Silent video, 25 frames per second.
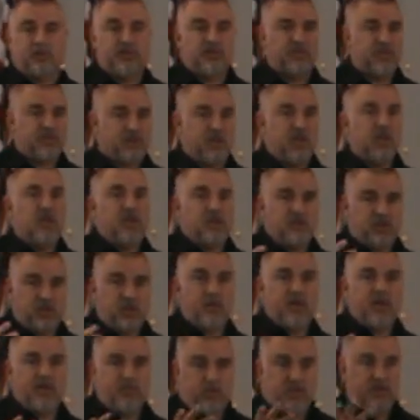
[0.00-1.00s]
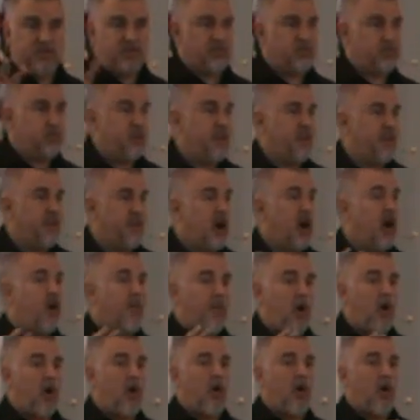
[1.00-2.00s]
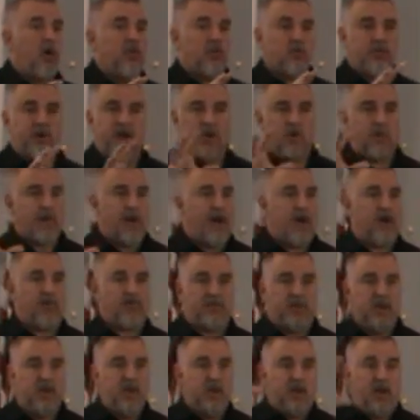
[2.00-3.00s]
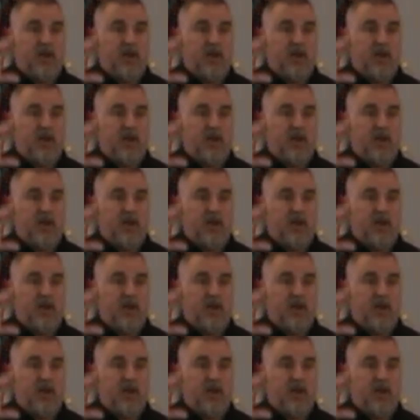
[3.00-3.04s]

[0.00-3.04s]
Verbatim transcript: We just so we, we just we need help all the way around.